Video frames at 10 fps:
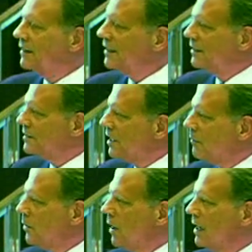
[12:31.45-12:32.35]
they didn't tell
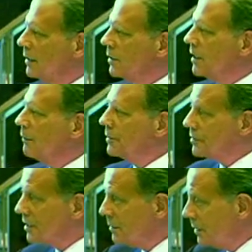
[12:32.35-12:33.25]
me why they were coming to
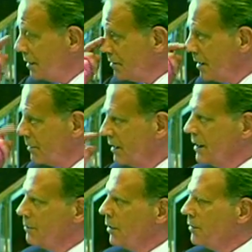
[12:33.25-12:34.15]
see me, except that
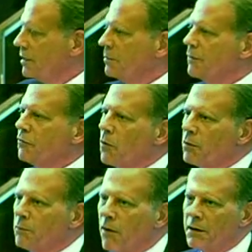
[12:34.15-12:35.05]
they both had been
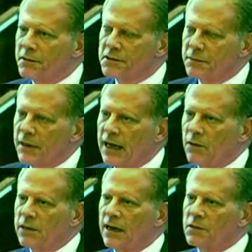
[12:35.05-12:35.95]
former partners of mine
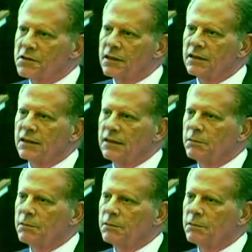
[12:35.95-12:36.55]
when I was a